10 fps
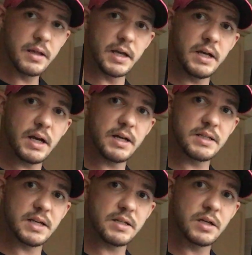Then you got to
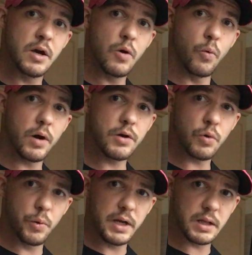assess where
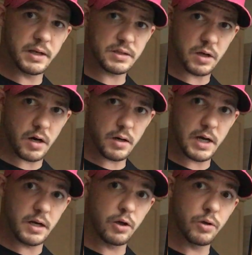your weak links are
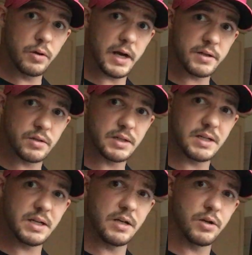and include
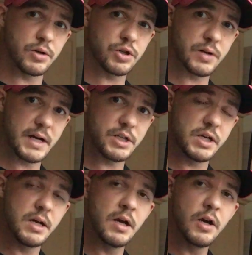exercise into your
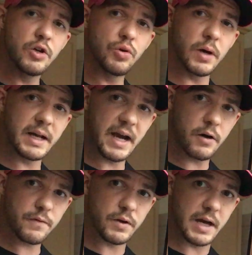strategy to
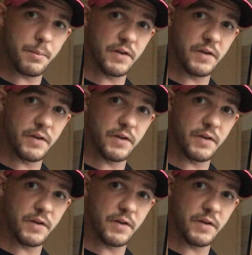account for that.